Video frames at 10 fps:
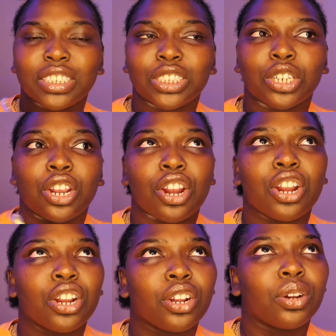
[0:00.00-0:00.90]
this
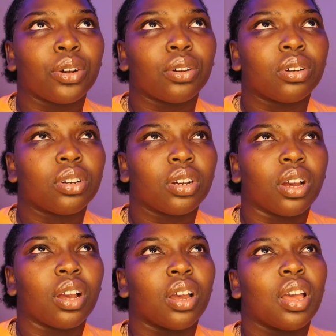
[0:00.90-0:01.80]
girl
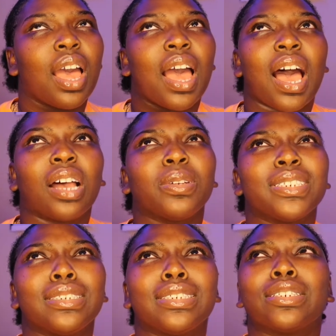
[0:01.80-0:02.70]
I
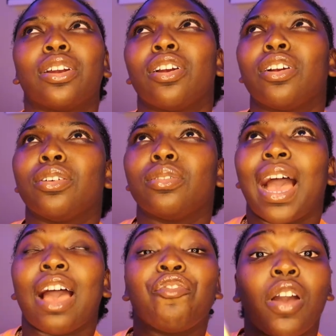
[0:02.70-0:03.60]
was watching this
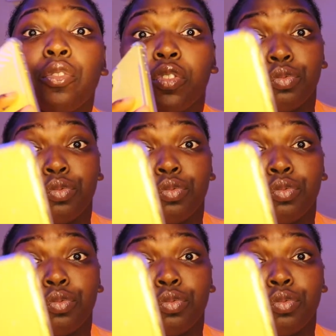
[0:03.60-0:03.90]
girl, I, uh, for,